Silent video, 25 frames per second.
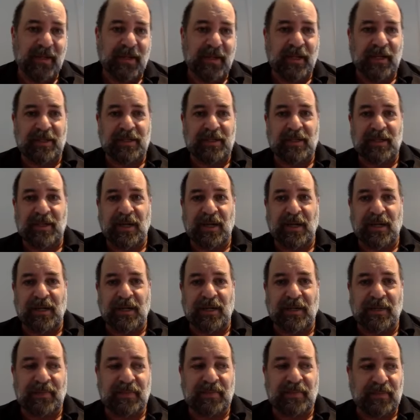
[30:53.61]

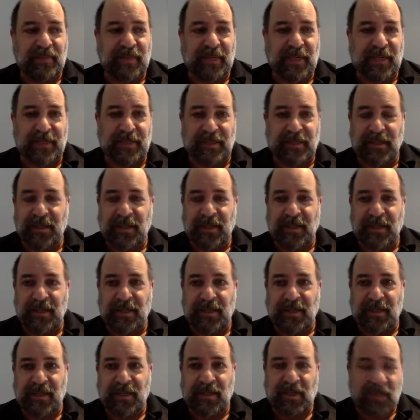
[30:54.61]
But
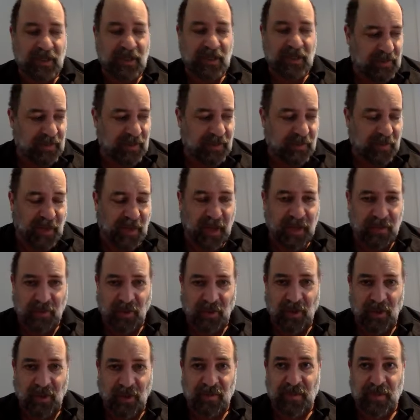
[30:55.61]
the bot
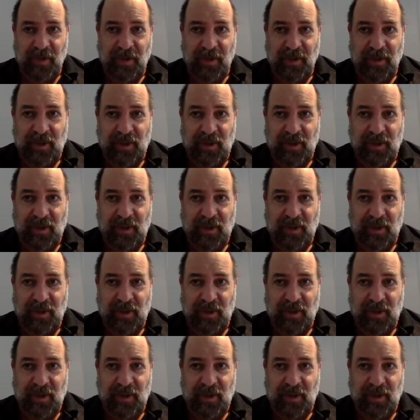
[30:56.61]
will